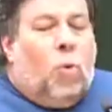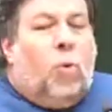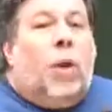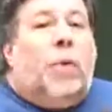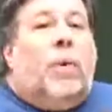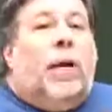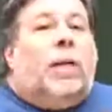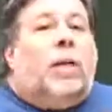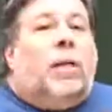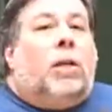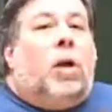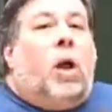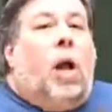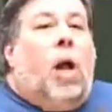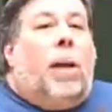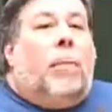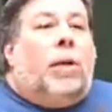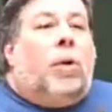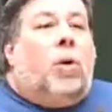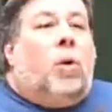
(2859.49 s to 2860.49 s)
We went to
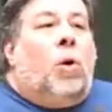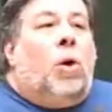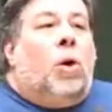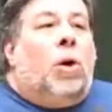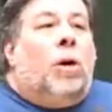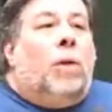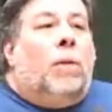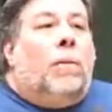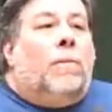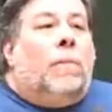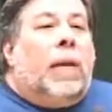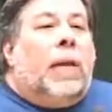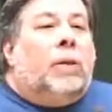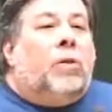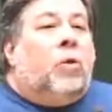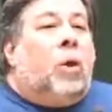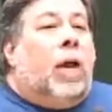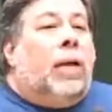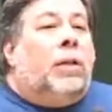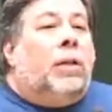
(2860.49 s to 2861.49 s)
Commodore and
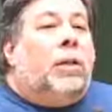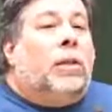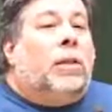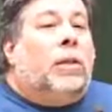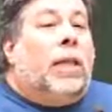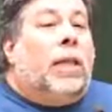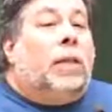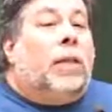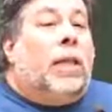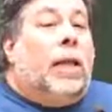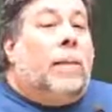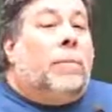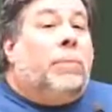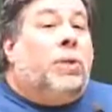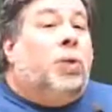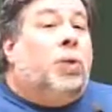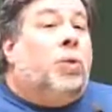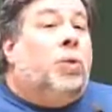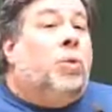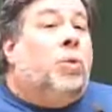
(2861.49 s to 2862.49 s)
tried to get them
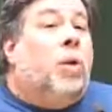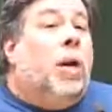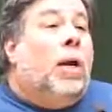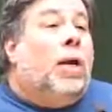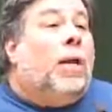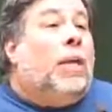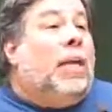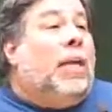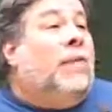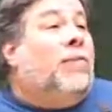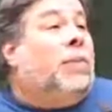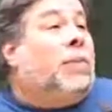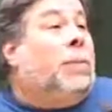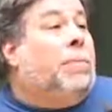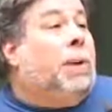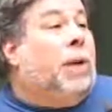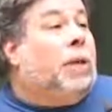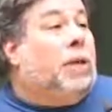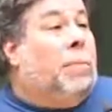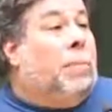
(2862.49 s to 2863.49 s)
to give us a
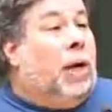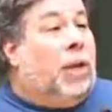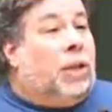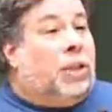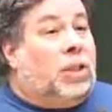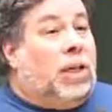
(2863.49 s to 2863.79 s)
bunch of money.